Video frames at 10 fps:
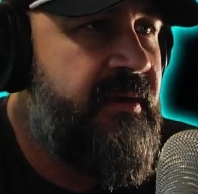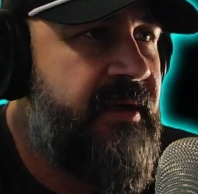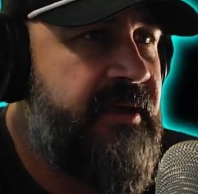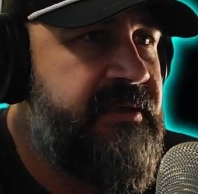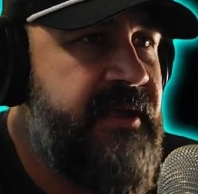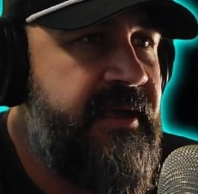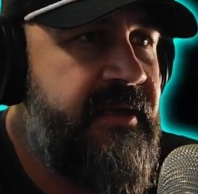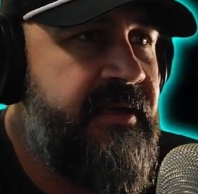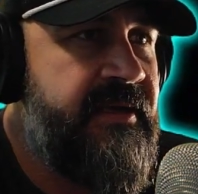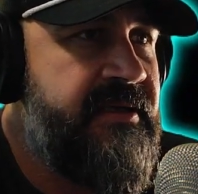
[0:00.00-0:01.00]
Next
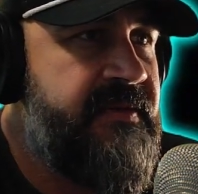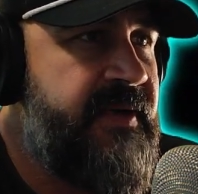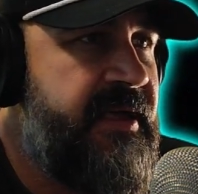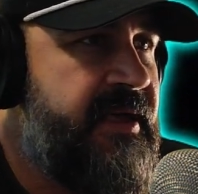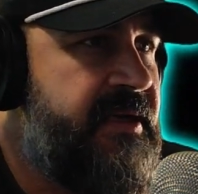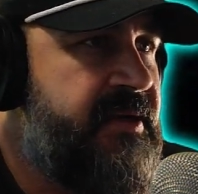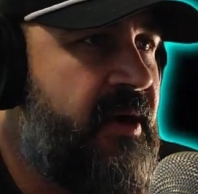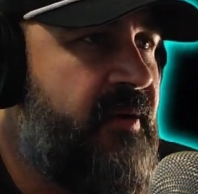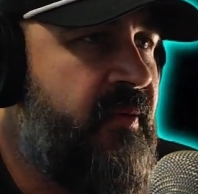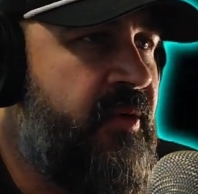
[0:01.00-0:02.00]
thing is we need a
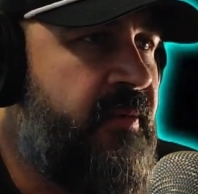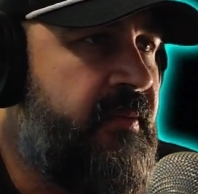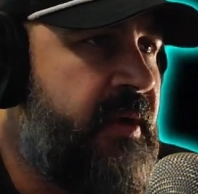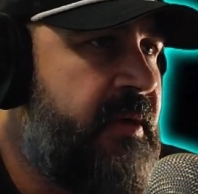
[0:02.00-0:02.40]
dark room.